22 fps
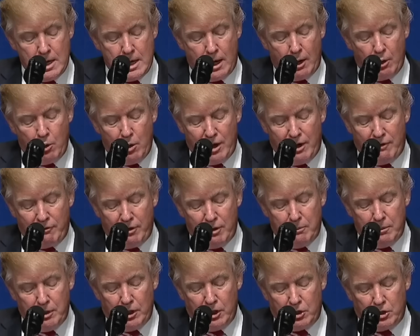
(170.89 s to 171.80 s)
I want
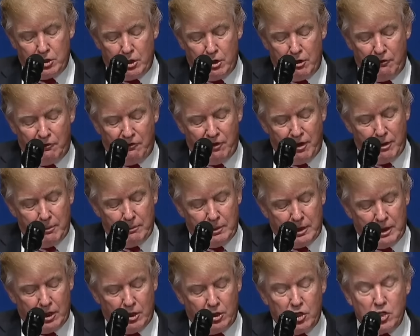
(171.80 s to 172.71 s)
every military
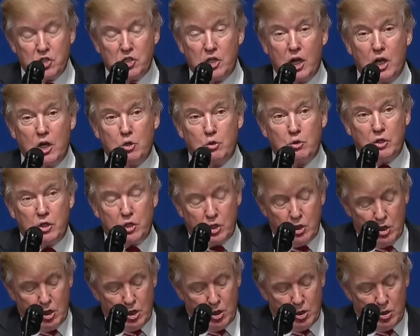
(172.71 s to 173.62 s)
family in this country
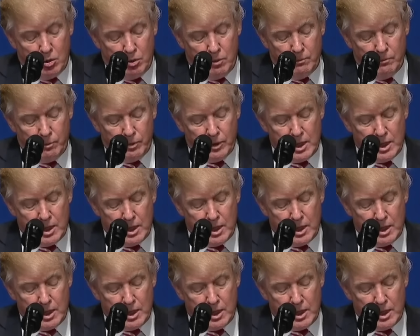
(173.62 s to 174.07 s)
to know